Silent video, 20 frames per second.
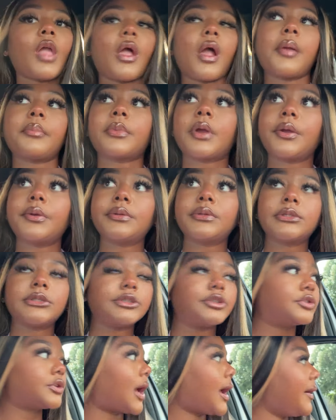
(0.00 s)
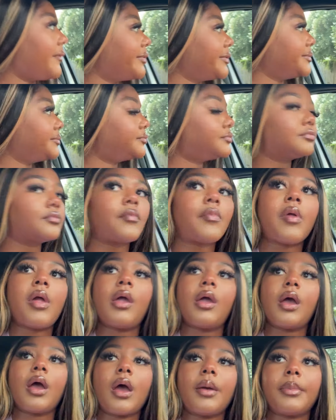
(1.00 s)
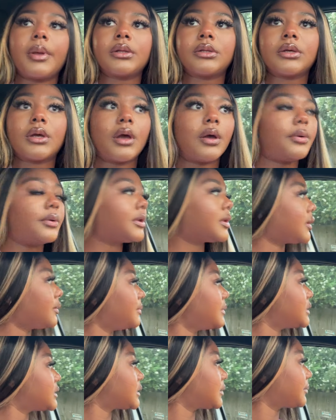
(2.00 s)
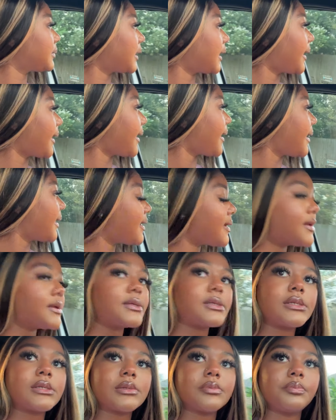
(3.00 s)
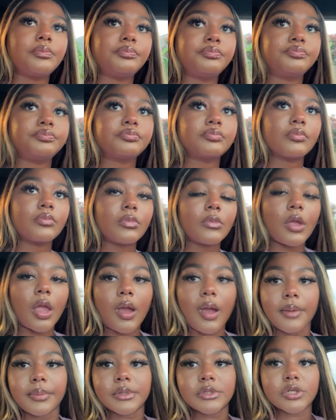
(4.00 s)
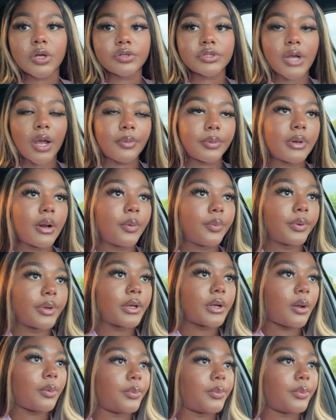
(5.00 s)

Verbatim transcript: I'm currently driving. I'm about to go and give me some gas I already showed y'all what I'm wearing.